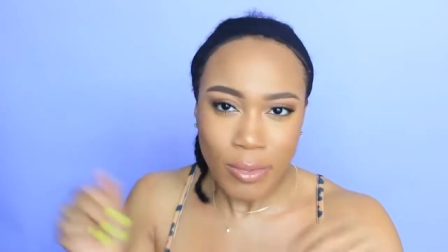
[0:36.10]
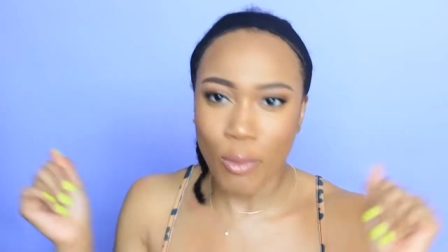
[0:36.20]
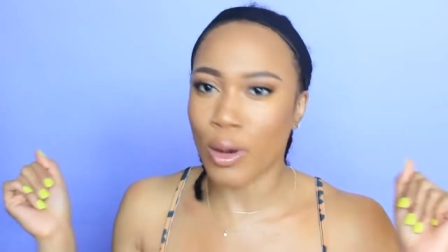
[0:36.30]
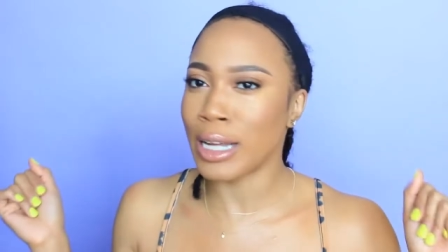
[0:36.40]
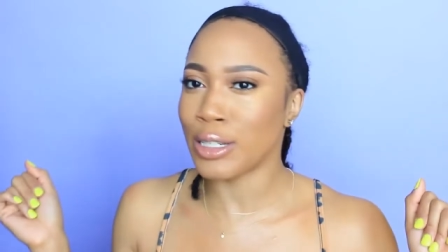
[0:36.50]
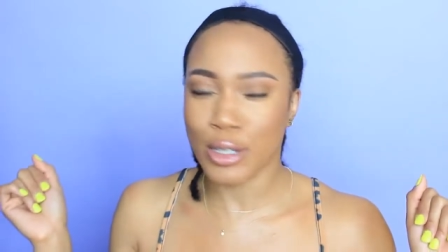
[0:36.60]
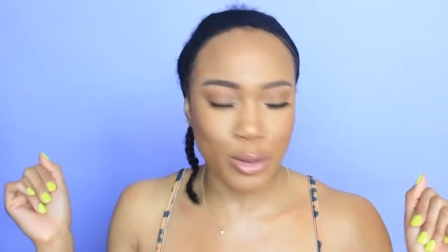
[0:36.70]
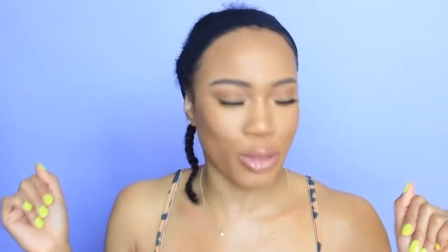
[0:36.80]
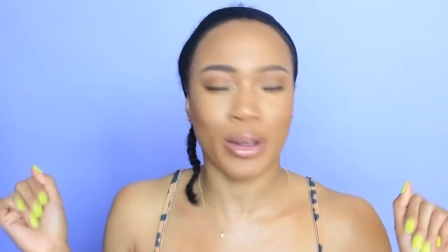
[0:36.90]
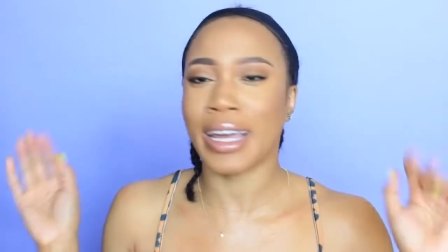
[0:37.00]
one two
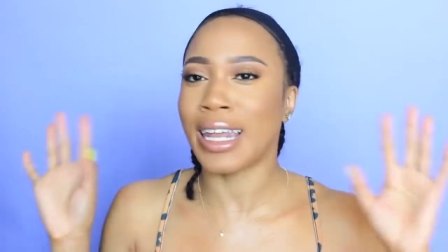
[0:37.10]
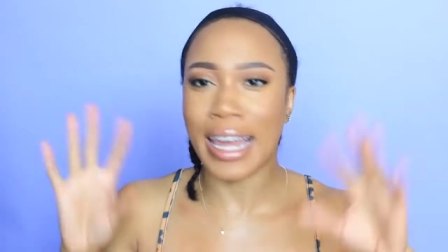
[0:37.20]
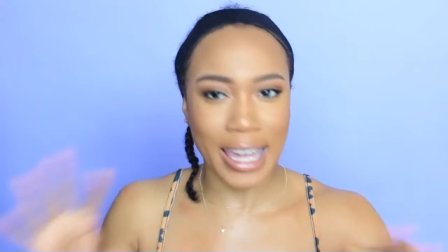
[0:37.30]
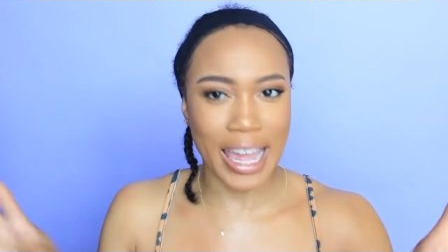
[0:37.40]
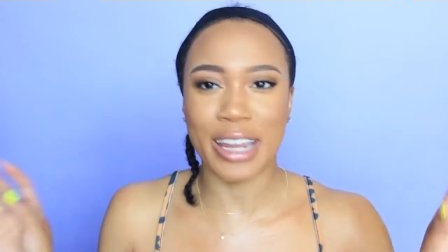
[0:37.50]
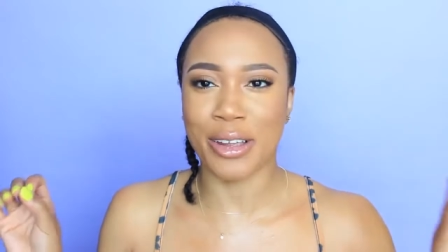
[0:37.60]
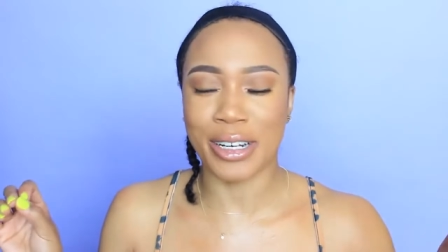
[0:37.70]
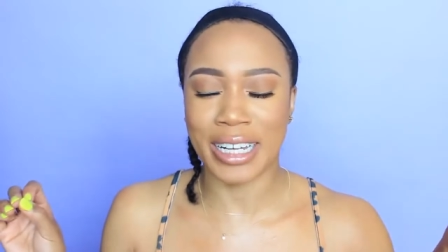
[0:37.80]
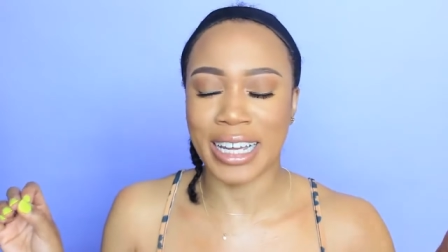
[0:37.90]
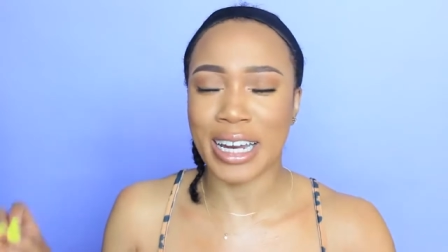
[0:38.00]
three like and you're
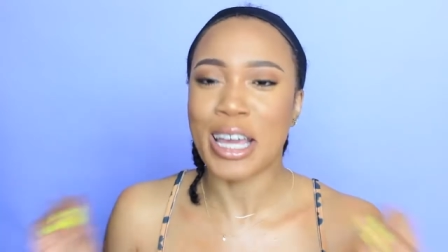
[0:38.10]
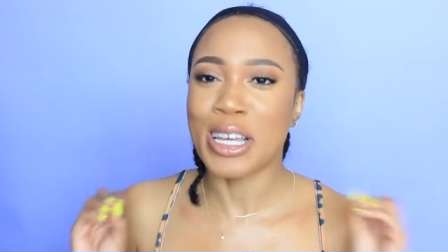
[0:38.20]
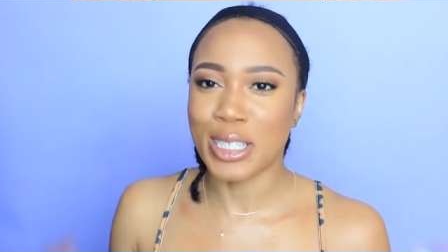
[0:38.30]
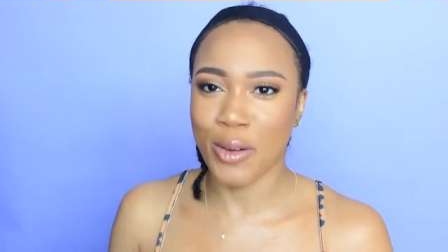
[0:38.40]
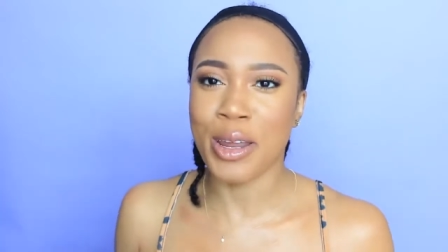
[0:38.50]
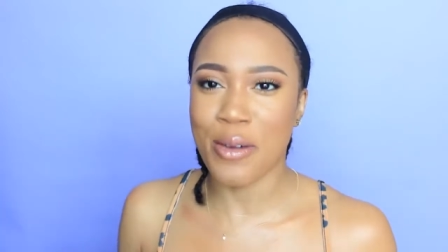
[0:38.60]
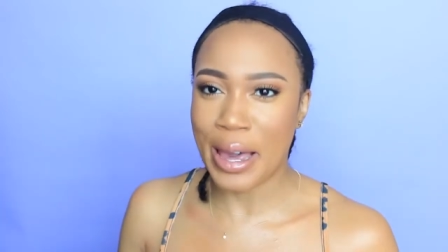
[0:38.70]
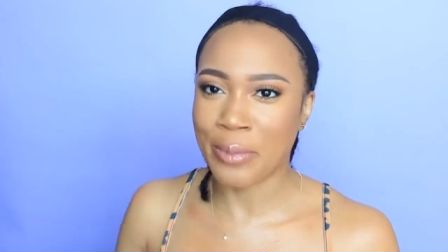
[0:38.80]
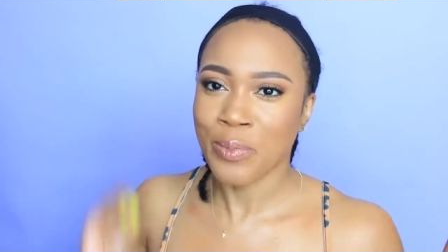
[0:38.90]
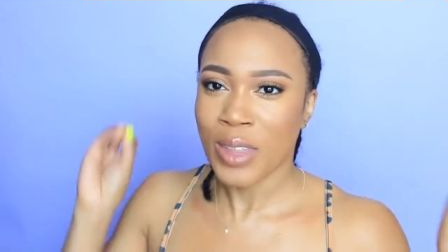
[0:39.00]
done so
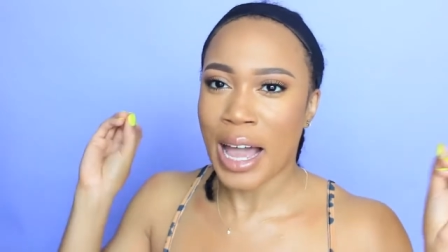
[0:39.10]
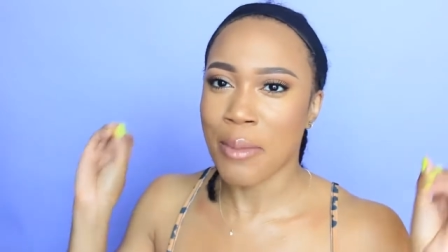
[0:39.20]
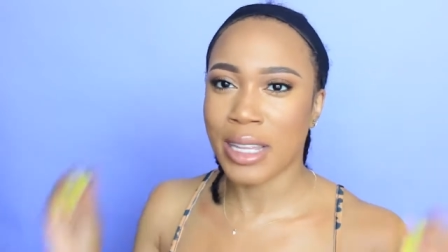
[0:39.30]
anyway um,